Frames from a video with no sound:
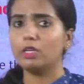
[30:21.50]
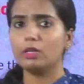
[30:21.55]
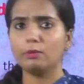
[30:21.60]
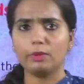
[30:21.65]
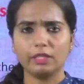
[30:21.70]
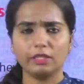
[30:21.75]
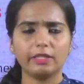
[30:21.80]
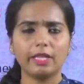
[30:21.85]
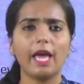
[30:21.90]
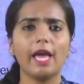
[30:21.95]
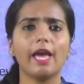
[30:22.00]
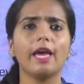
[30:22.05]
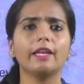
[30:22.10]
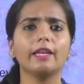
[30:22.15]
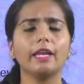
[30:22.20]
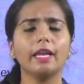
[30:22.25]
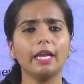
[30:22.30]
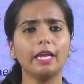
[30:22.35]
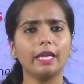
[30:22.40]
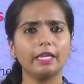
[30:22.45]
be there
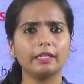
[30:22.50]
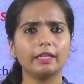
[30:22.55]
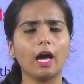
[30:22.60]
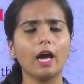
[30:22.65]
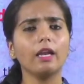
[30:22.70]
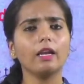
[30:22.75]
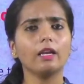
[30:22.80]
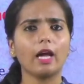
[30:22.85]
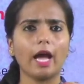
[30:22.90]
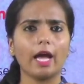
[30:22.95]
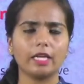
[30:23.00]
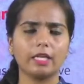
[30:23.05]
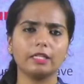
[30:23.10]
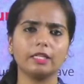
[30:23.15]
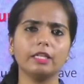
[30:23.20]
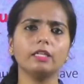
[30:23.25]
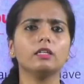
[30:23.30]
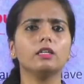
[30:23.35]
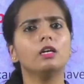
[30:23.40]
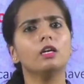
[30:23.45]
in our
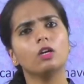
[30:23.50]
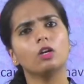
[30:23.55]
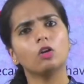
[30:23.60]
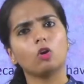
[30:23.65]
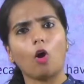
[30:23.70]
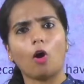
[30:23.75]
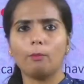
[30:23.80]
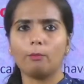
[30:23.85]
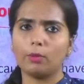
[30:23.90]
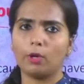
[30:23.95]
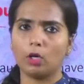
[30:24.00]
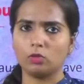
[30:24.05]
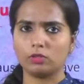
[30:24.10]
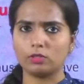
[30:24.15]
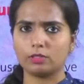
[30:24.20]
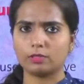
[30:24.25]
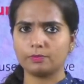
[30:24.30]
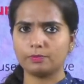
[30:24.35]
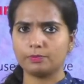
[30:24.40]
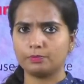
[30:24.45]
ionic compounds.